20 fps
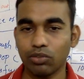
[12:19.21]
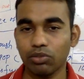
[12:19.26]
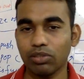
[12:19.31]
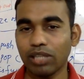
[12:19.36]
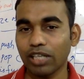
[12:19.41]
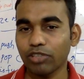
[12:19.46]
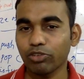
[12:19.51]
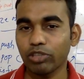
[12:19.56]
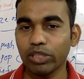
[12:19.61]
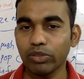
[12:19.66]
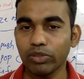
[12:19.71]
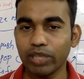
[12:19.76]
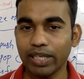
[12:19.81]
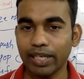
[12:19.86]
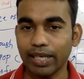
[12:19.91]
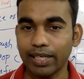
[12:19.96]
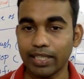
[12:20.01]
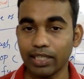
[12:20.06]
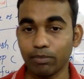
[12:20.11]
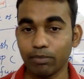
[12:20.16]
So that's what we are
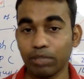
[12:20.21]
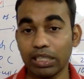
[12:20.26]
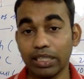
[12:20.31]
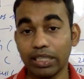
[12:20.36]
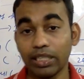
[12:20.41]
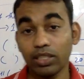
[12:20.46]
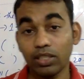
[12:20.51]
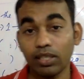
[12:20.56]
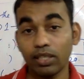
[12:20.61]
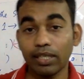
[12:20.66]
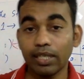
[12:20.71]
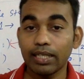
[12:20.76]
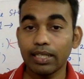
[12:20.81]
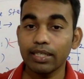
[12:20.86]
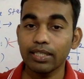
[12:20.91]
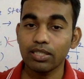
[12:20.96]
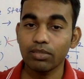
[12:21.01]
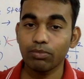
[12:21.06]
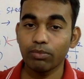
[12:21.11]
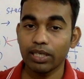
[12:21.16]
writing, but internally
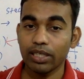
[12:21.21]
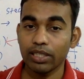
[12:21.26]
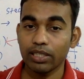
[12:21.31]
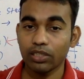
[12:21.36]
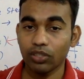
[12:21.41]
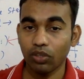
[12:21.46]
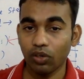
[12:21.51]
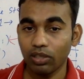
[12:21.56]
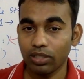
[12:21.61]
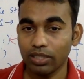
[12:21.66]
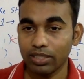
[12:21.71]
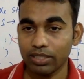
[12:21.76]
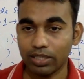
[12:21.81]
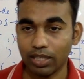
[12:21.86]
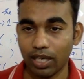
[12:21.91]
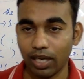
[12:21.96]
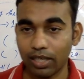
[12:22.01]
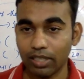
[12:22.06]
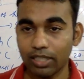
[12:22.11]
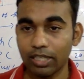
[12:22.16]
it is maintaining all the
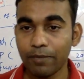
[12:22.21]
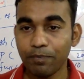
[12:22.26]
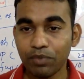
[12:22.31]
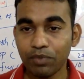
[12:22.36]
stack.